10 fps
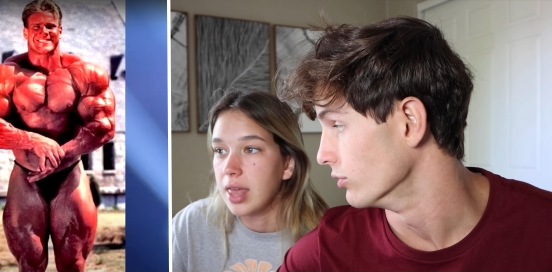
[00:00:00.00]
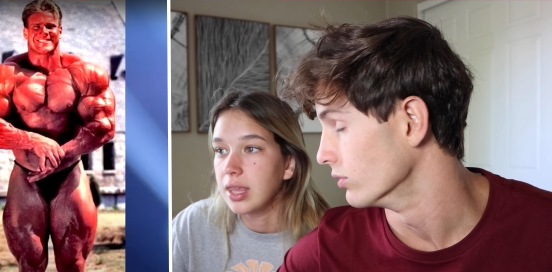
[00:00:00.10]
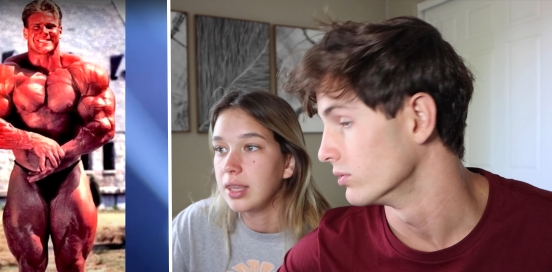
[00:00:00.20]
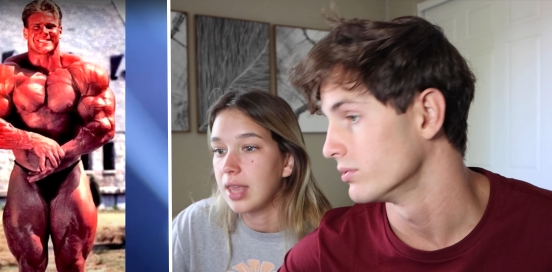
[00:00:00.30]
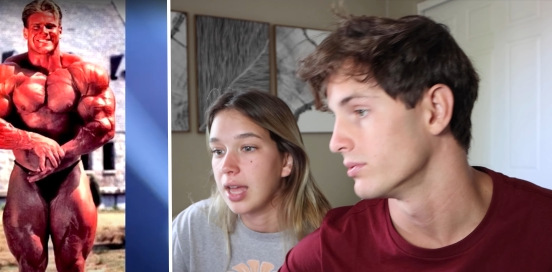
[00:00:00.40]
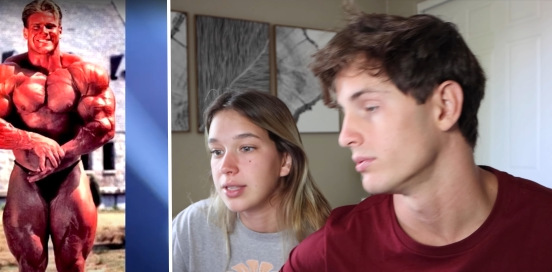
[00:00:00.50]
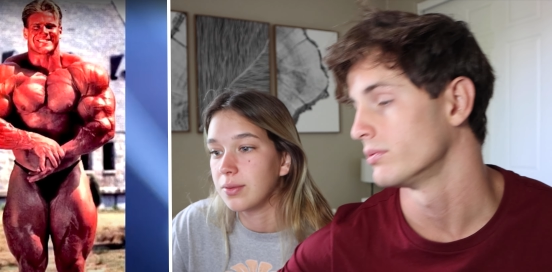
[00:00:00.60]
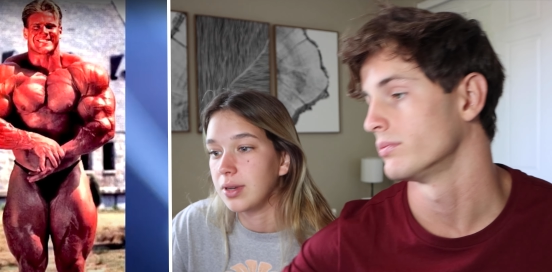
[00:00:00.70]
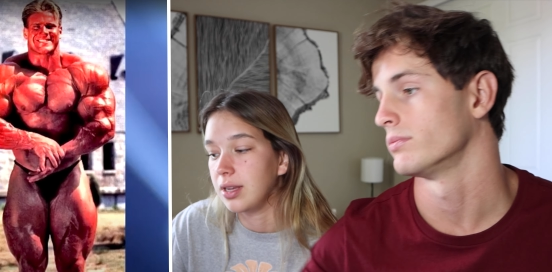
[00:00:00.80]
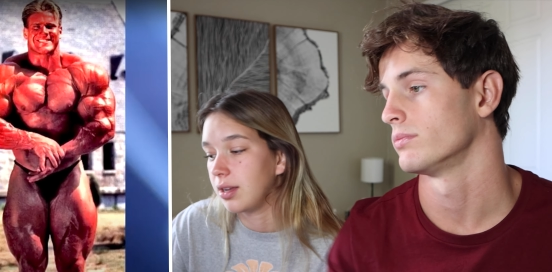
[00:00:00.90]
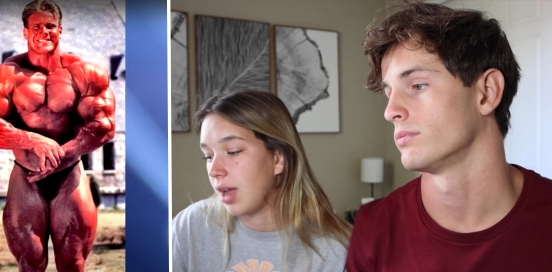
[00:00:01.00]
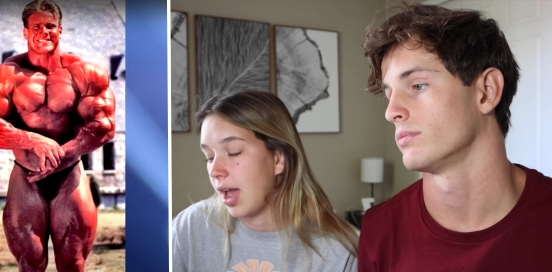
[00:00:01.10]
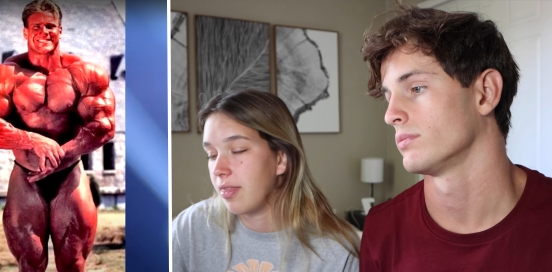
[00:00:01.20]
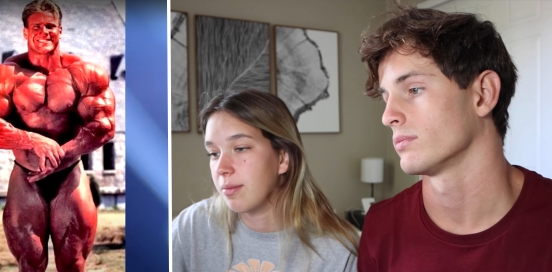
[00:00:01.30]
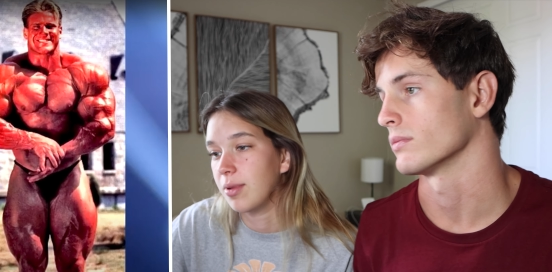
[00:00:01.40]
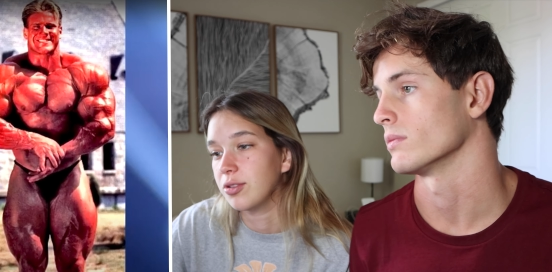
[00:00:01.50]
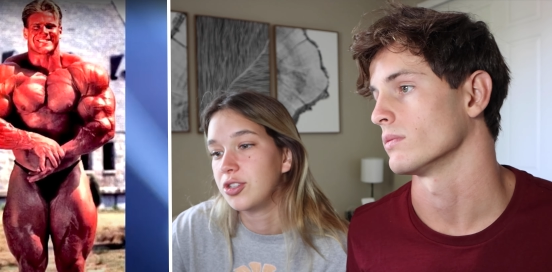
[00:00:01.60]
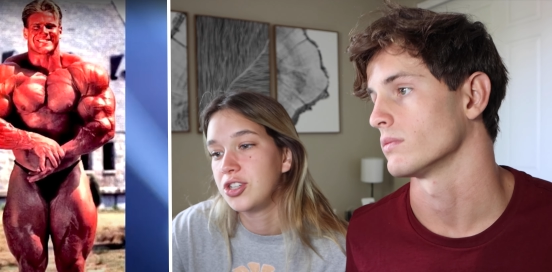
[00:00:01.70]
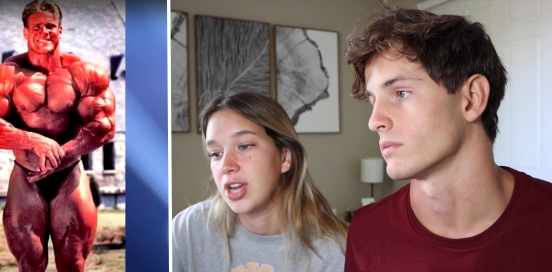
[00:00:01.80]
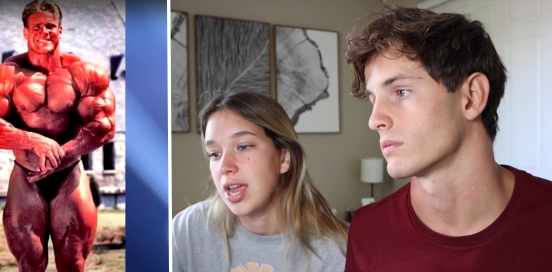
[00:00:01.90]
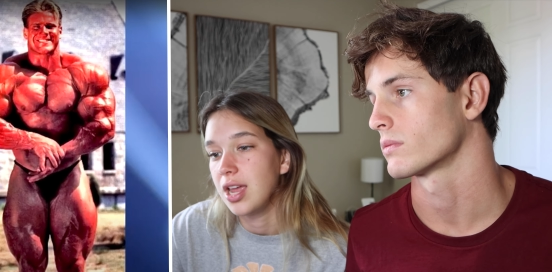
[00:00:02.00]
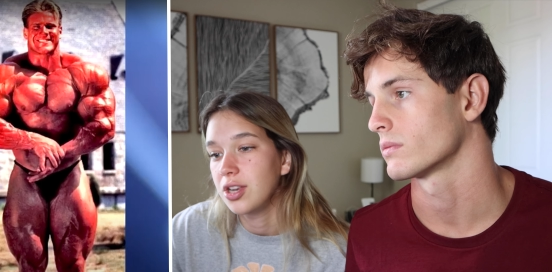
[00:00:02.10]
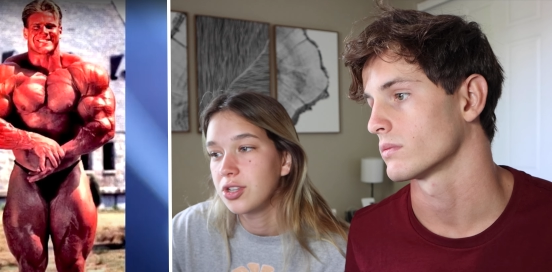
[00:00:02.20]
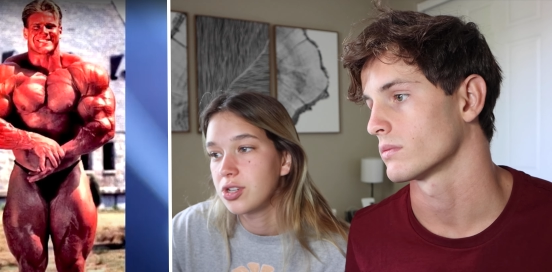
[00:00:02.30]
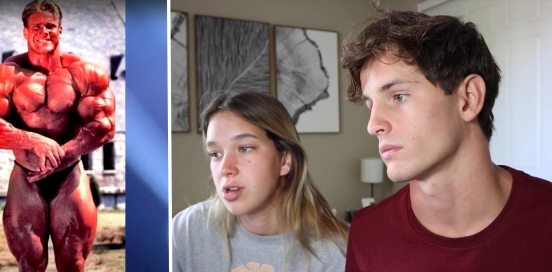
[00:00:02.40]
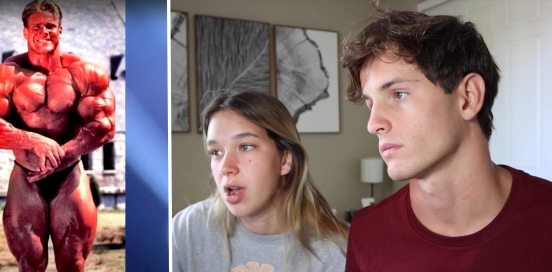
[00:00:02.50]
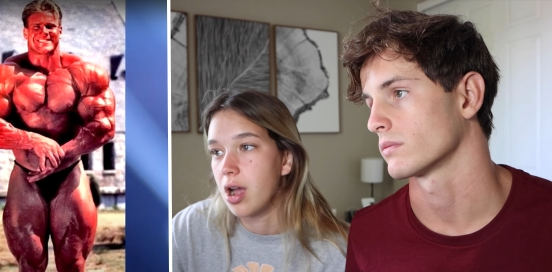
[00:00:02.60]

Speaker 1: I think that's when he had the most change.